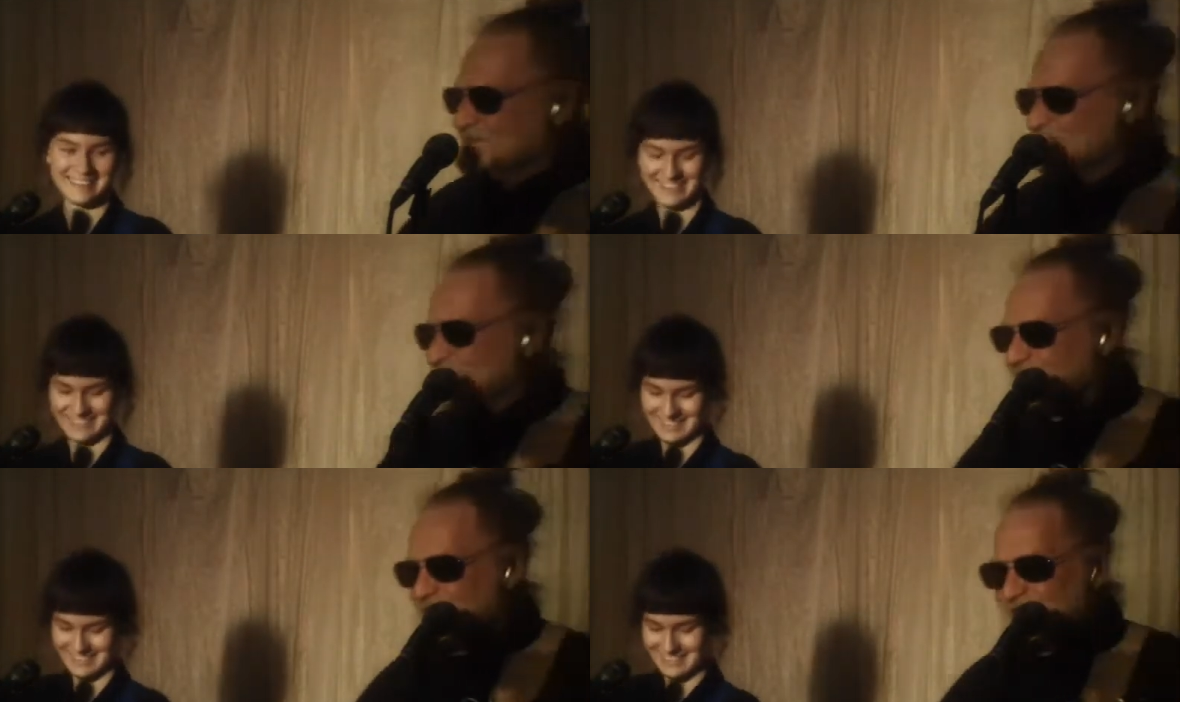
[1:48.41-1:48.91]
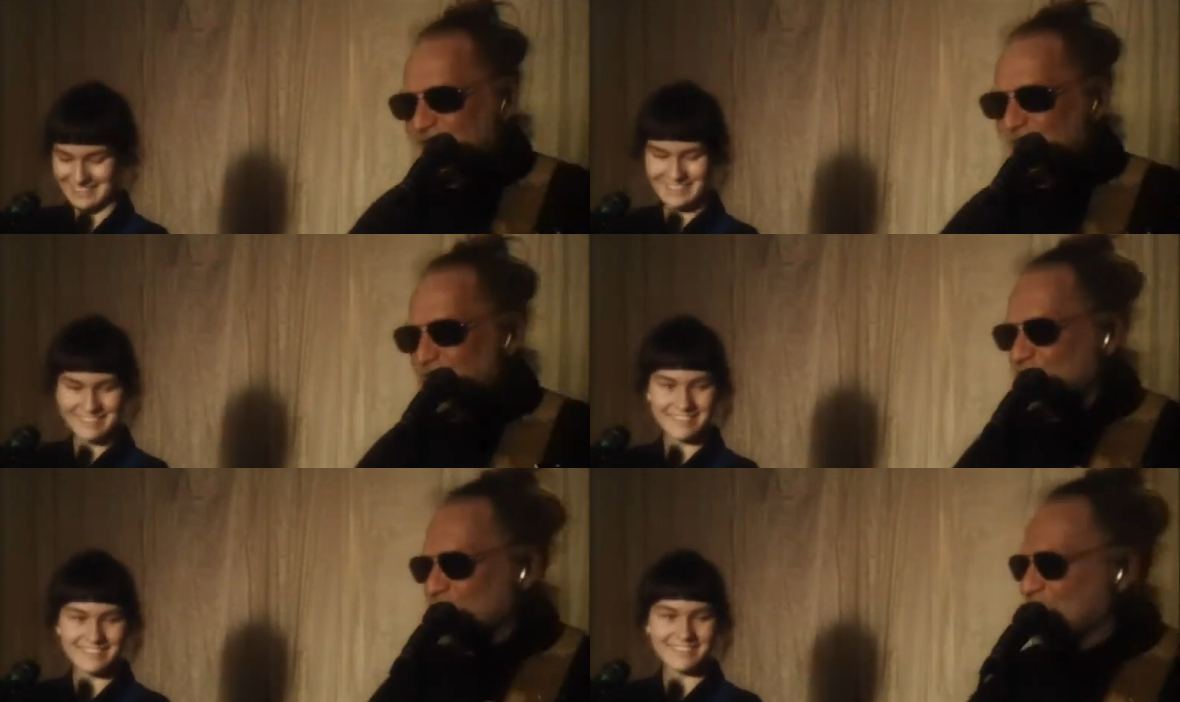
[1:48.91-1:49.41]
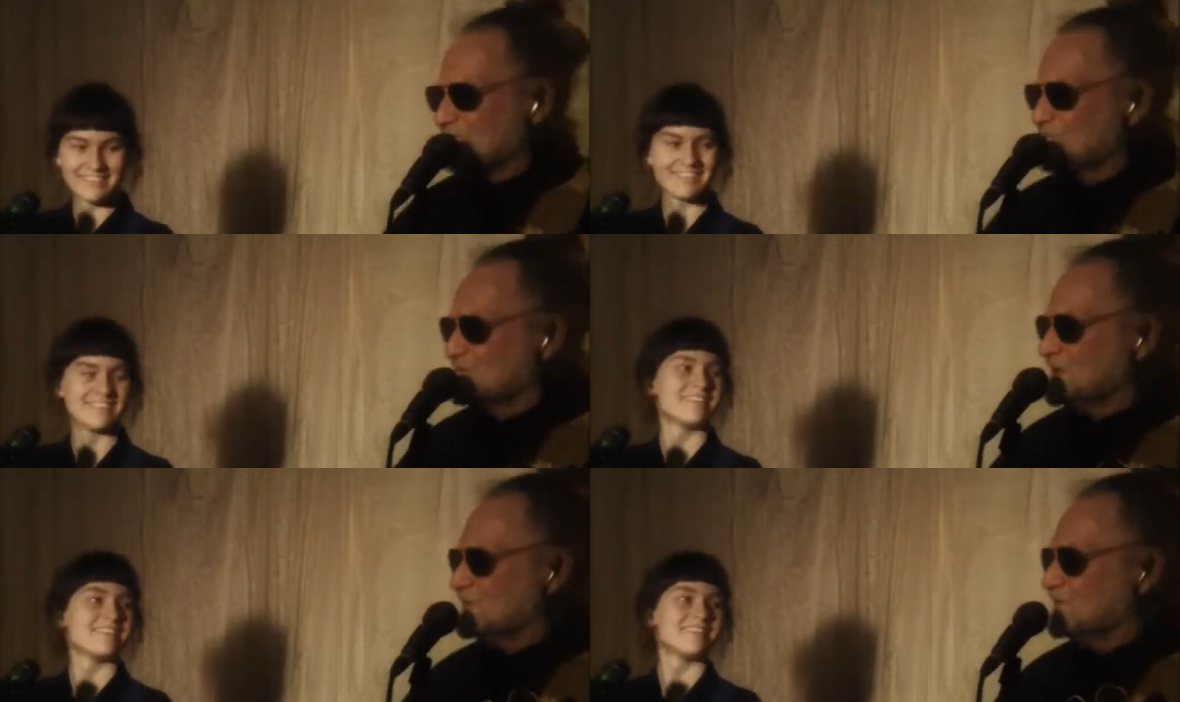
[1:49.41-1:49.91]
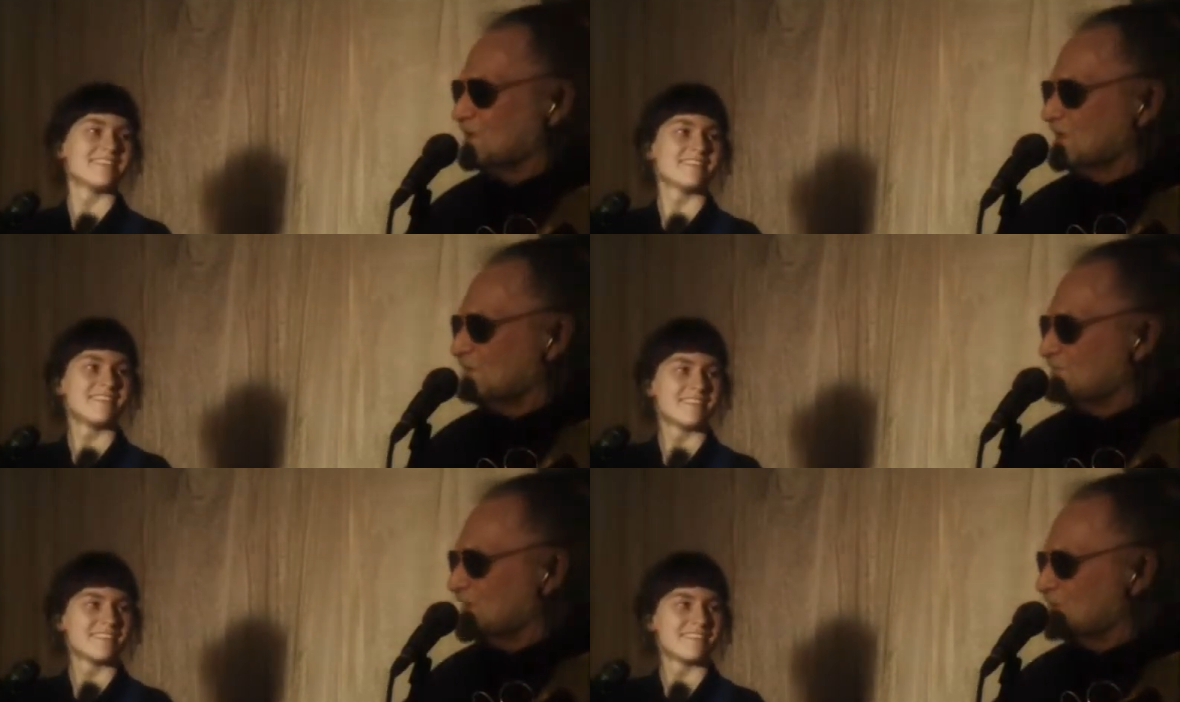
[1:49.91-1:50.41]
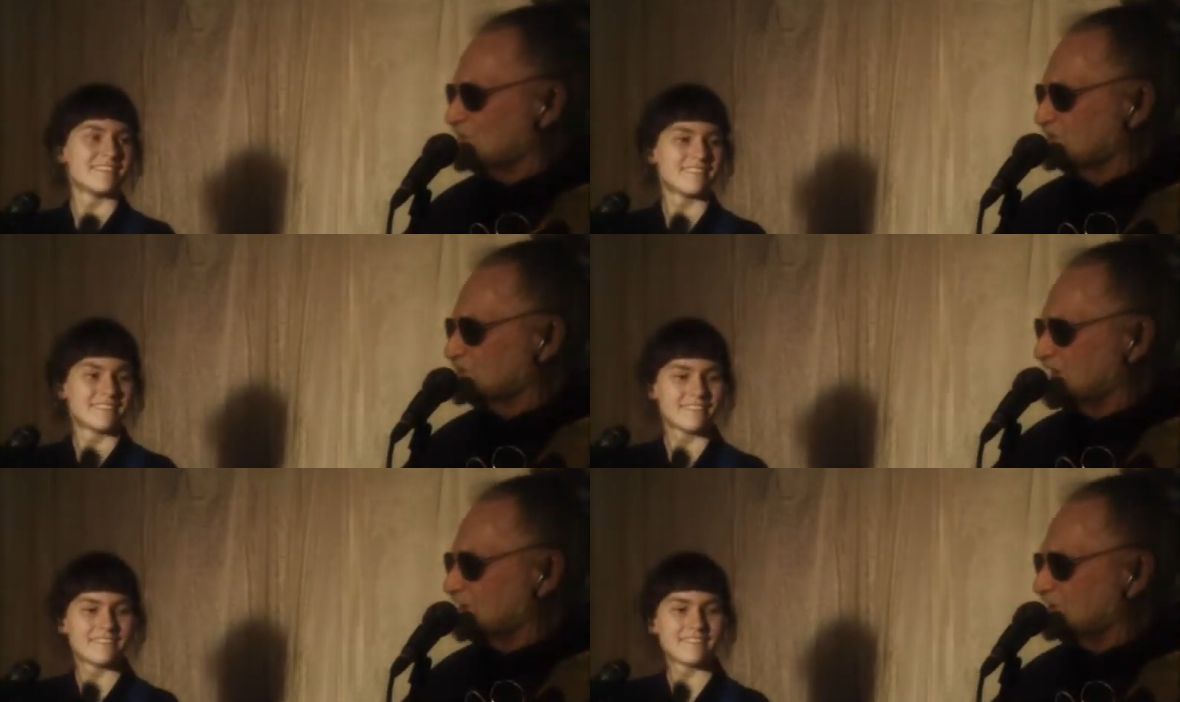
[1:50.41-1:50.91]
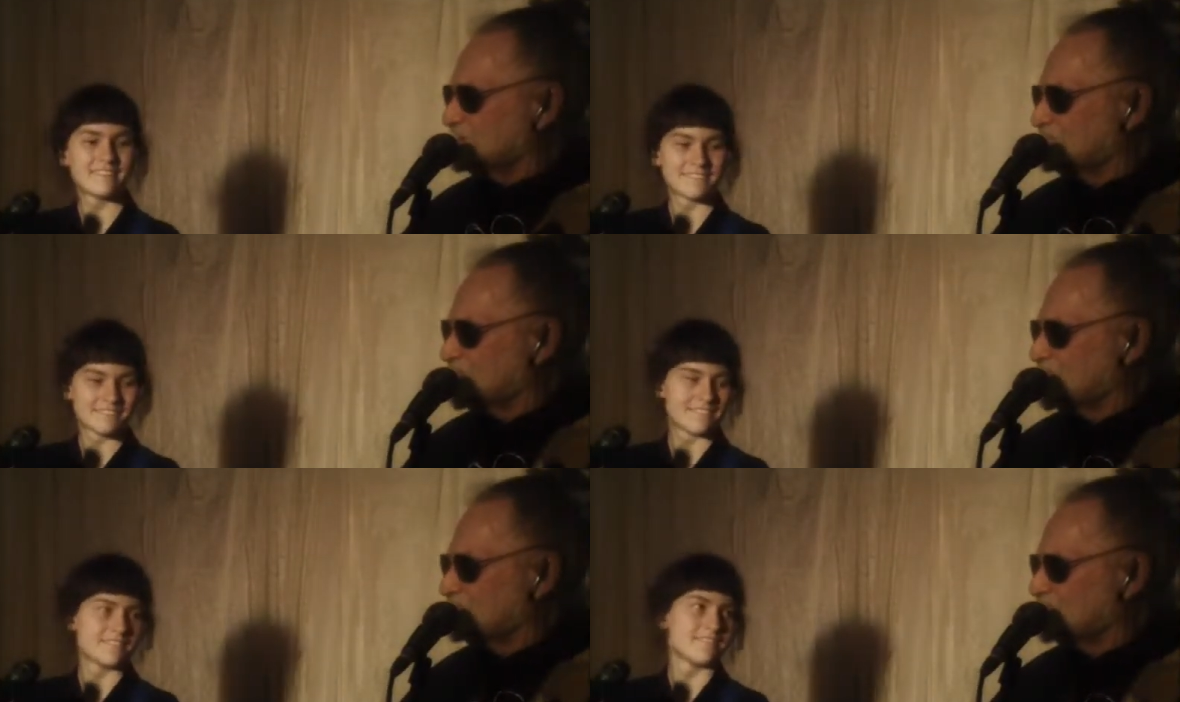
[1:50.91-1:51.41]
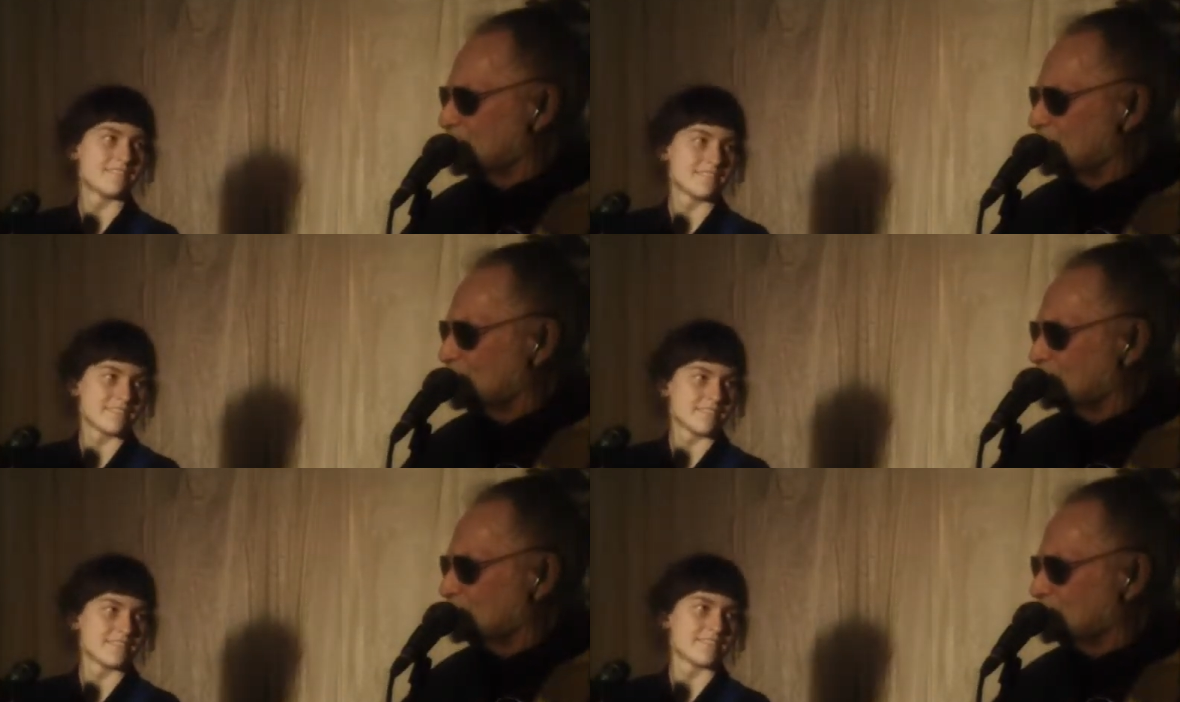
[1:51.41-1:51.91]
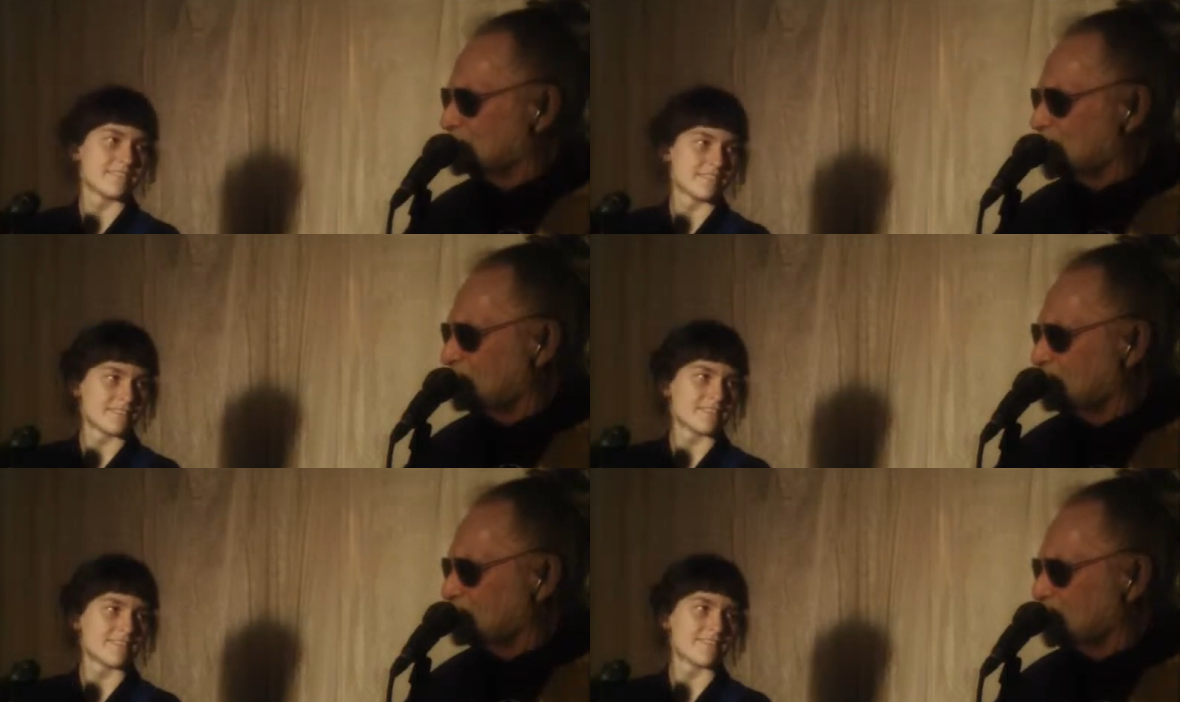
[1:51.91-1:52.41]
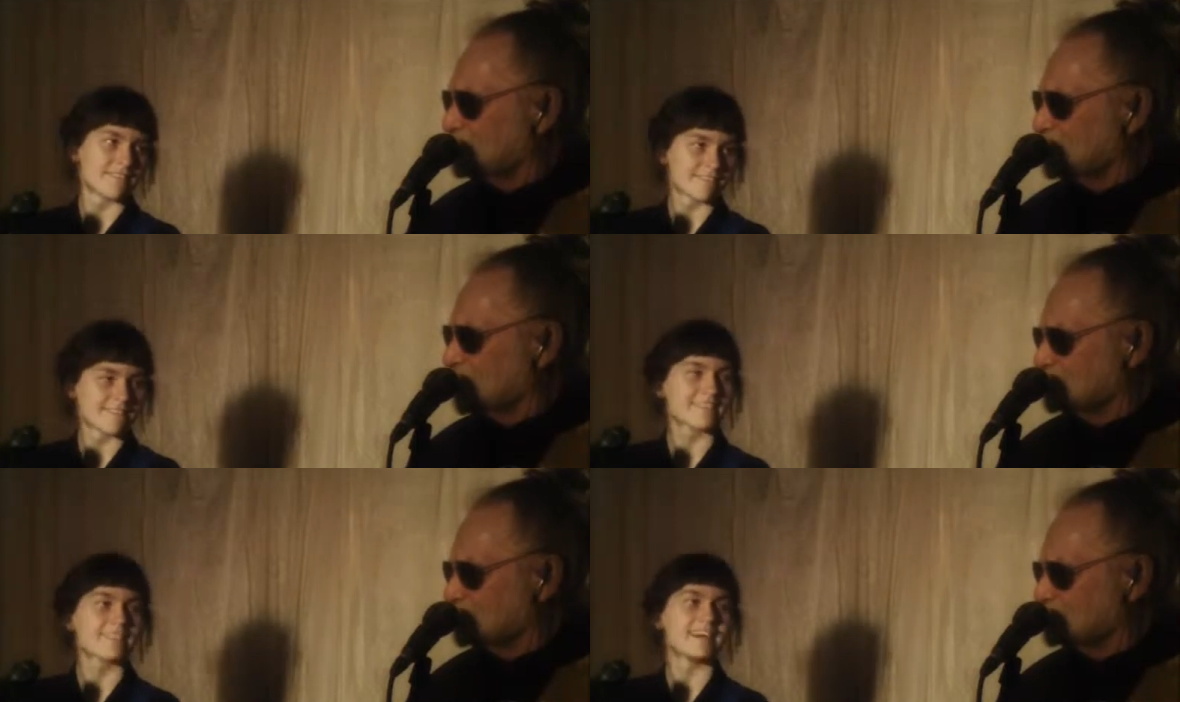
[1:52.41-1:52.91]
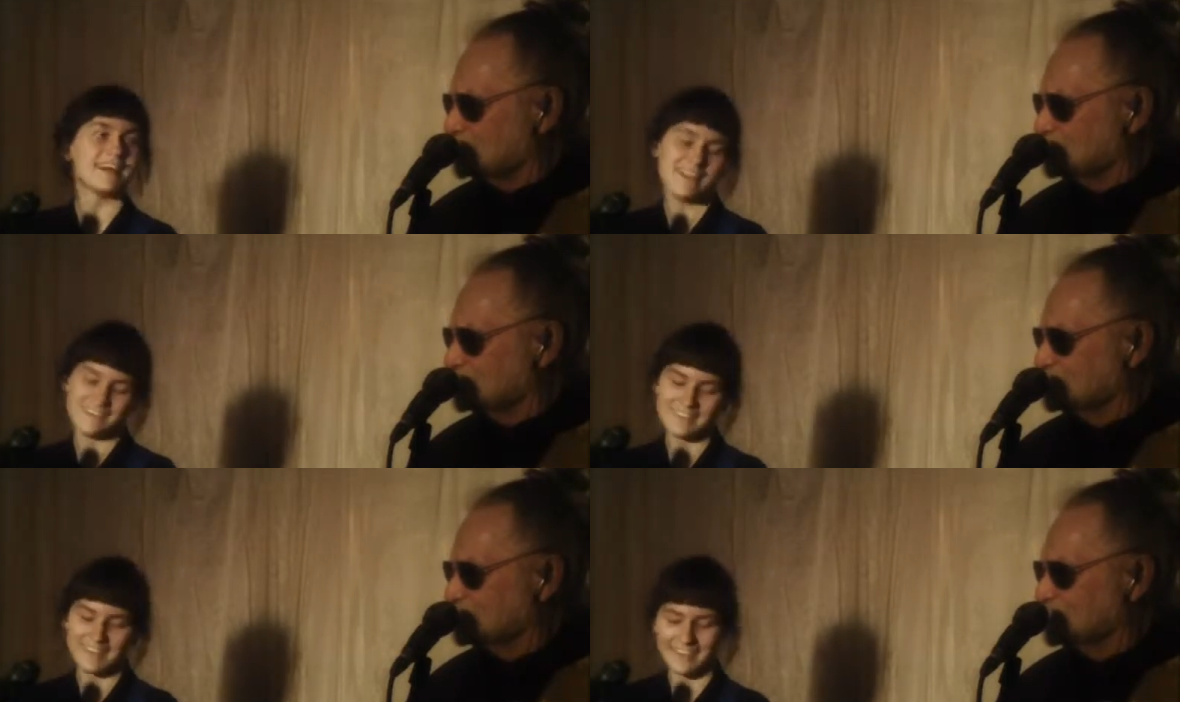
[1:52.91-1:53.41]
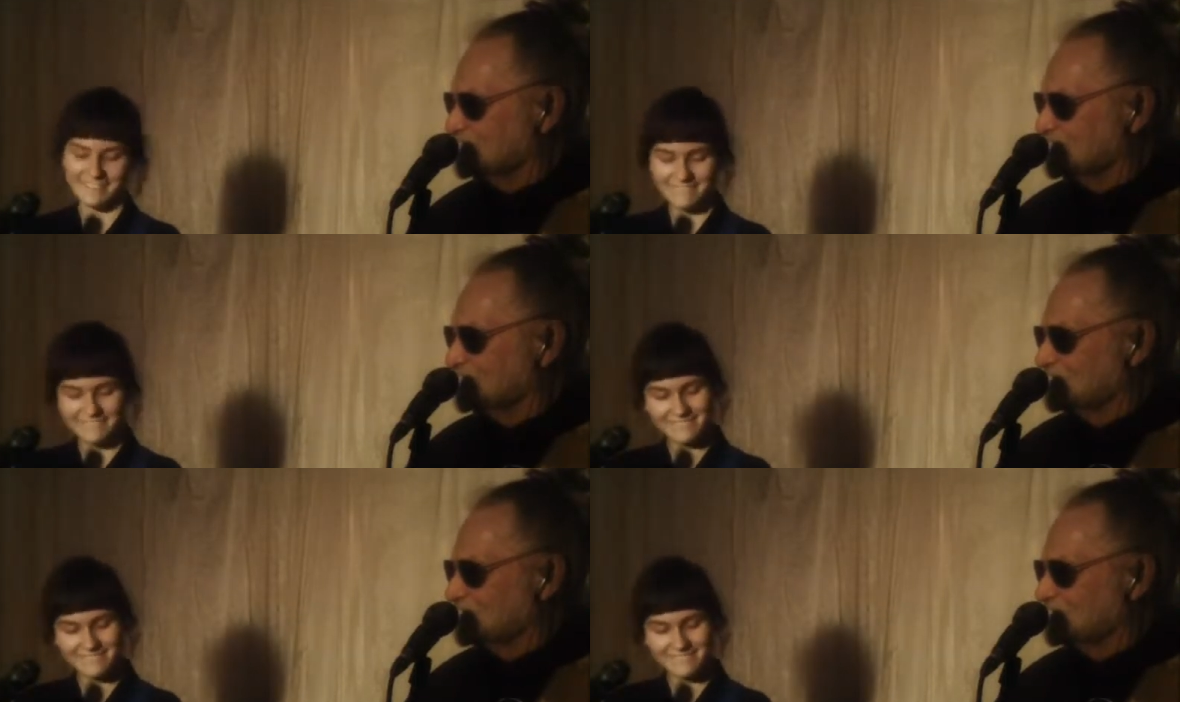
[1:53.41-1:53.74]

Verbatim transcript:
Speaker 1: No, this is the one where everybody really mellows down and finds out what life is all about. Oh, okay.